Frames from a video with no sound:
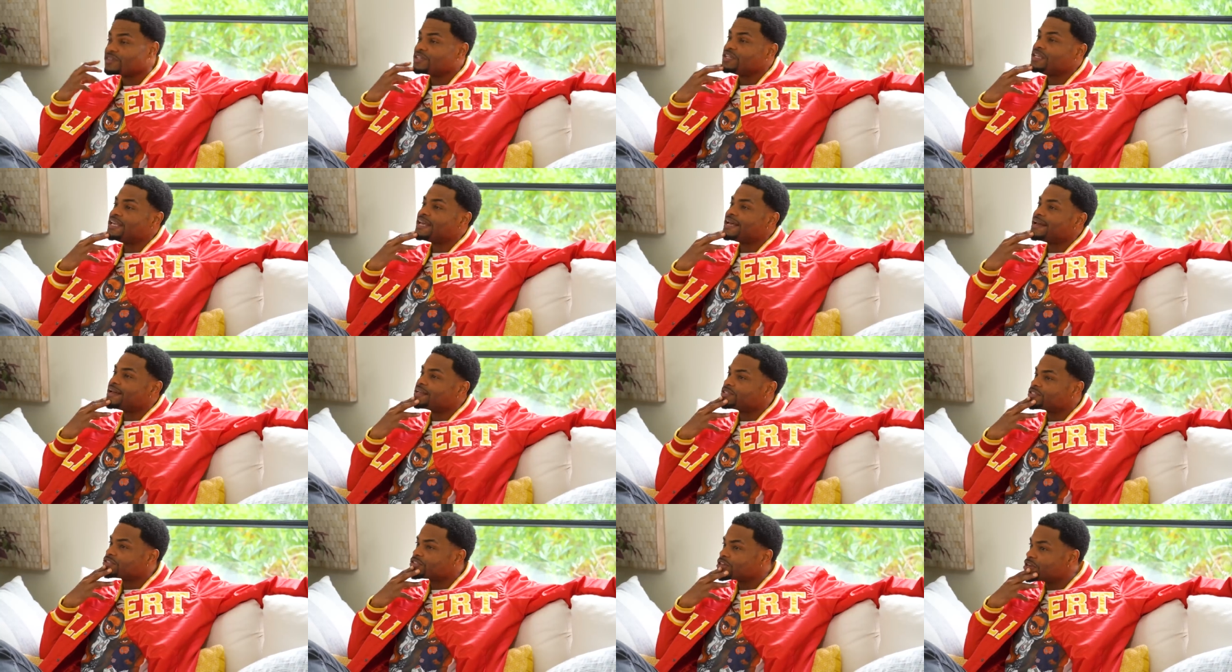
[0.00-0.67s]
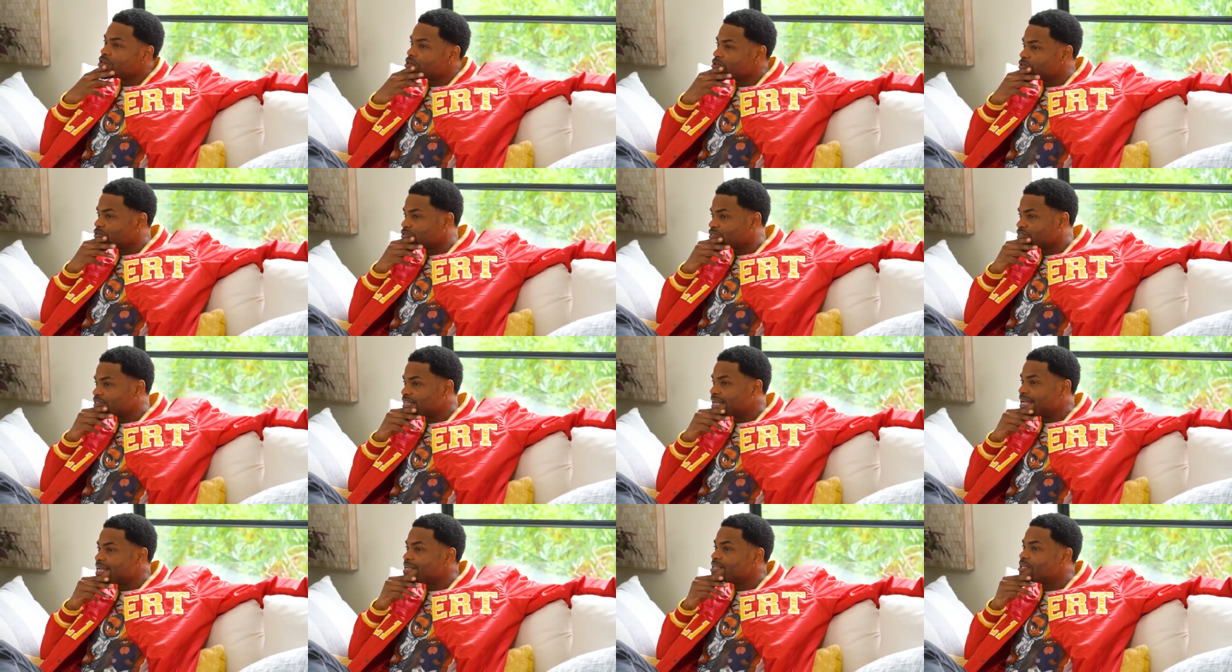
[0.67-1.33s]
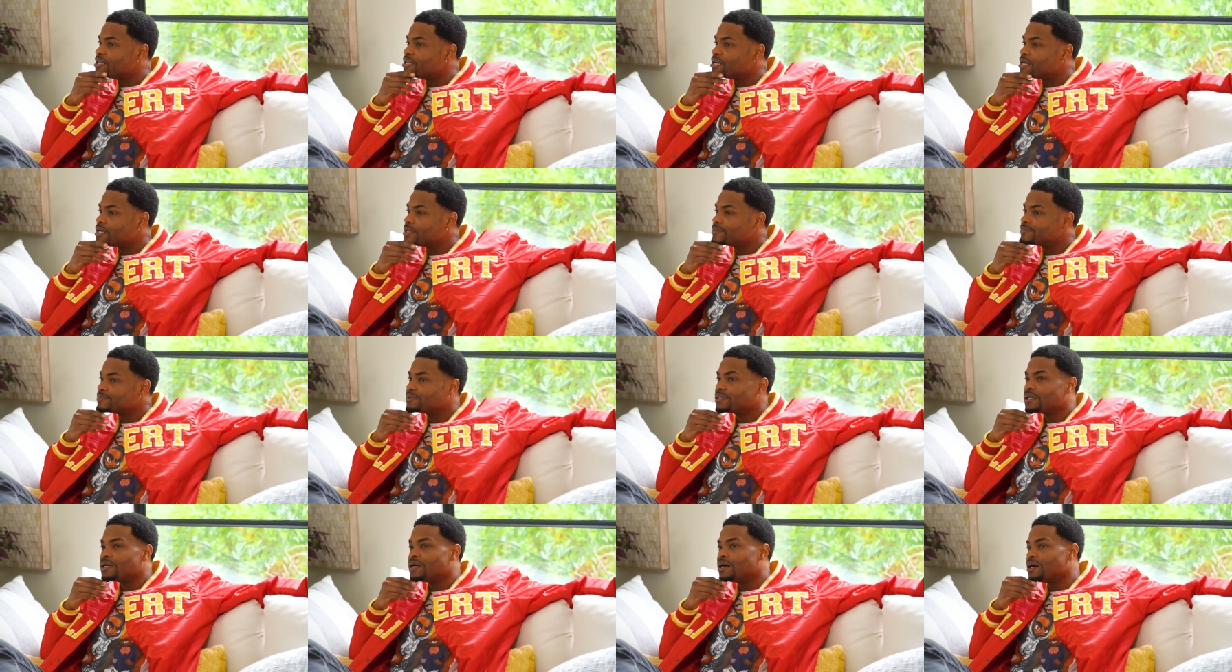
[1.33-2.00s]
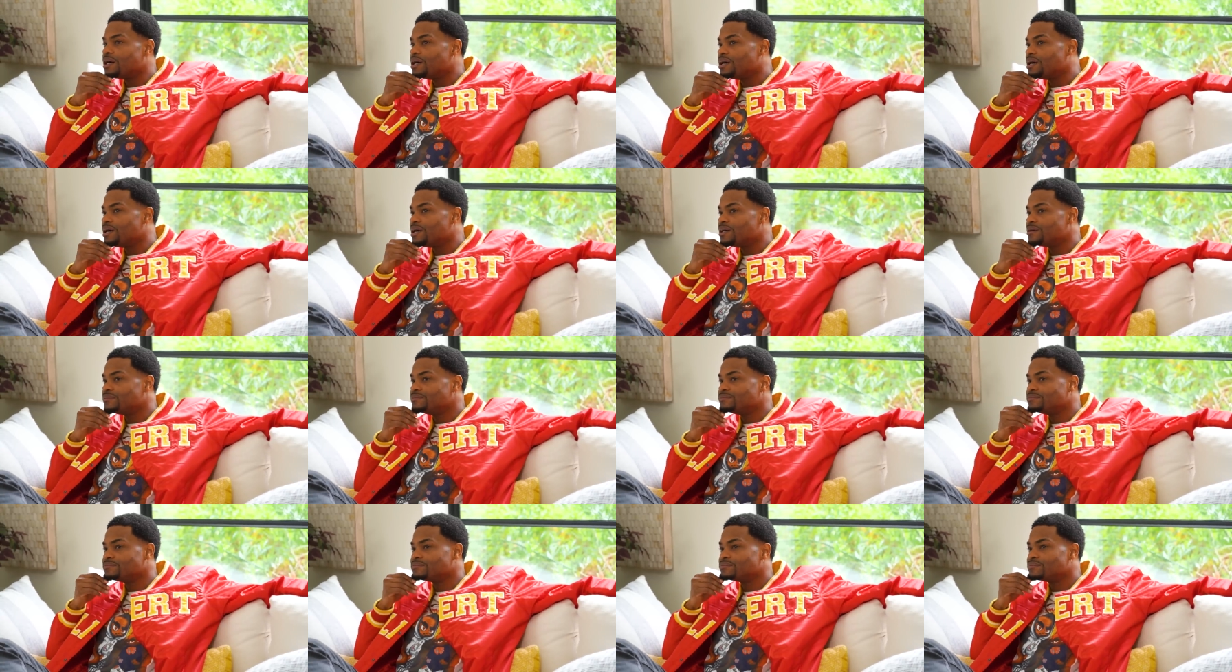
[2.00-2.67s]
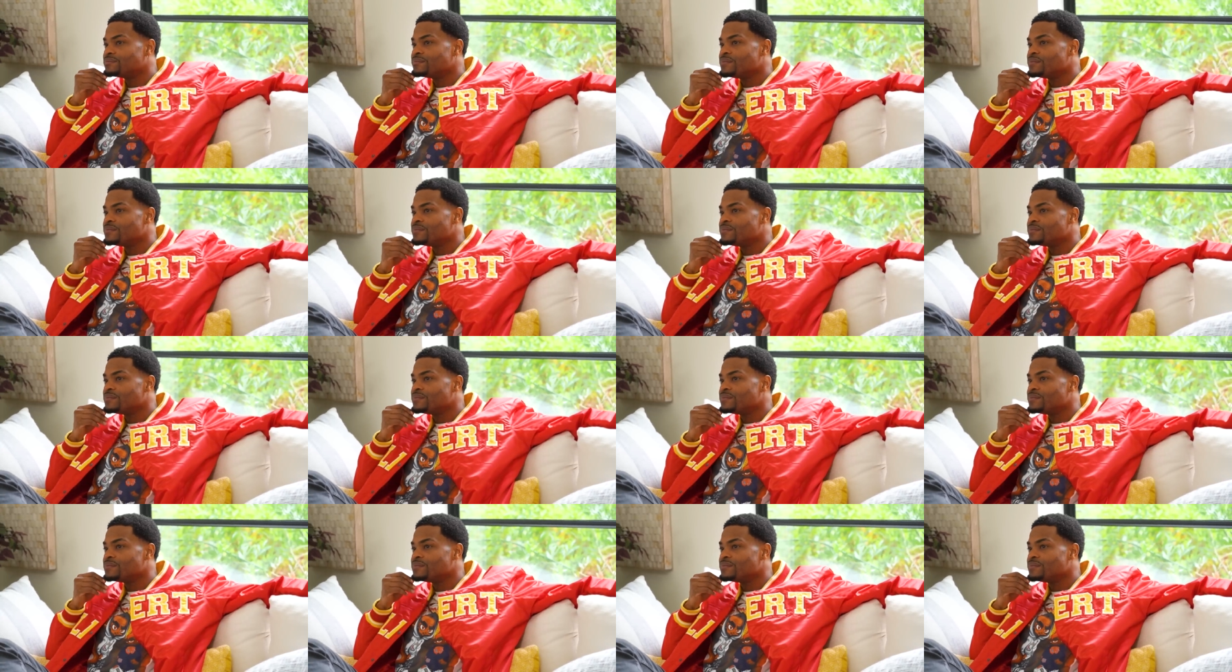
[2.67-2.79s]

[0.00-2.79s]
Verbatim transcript: Yeah, so stand up mm -hmm. um,